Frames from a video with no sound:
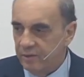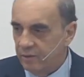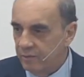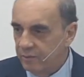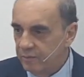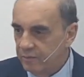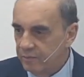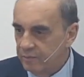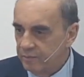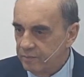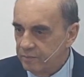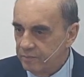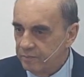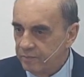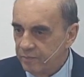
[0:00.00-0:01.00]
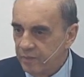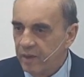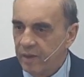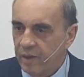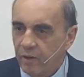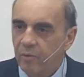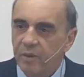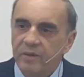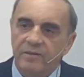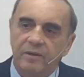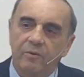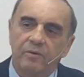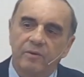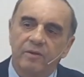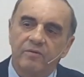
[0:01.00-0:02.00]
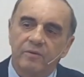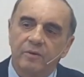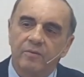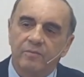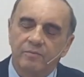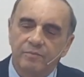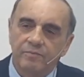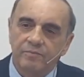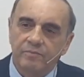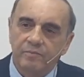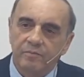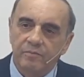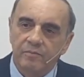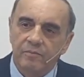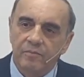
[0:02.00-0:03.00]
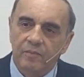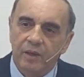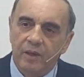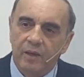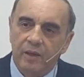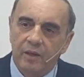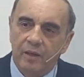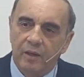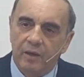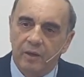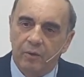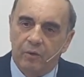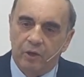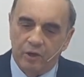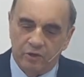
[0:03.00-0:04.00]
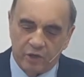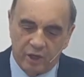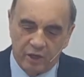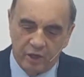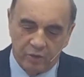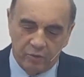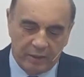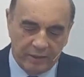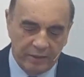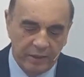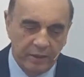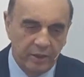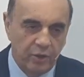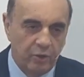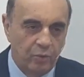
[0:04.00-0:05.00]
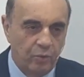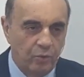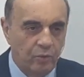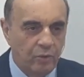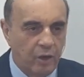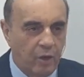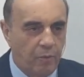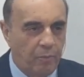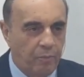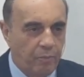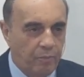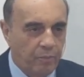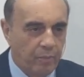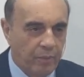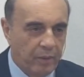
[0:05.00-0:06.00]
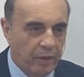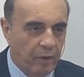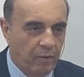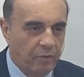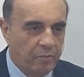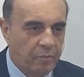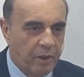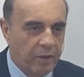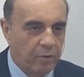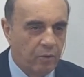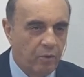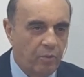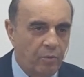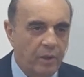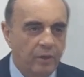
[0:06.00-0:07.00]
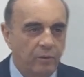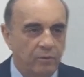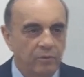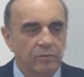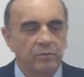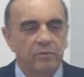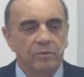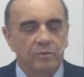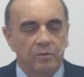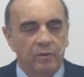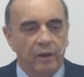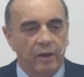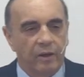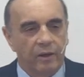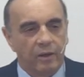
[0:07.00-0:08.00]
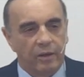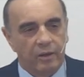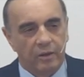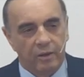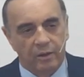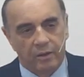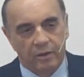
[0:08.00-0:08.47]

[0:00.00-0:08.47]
And what happened? Truly, that happened. Christianity joined the Roman Empire.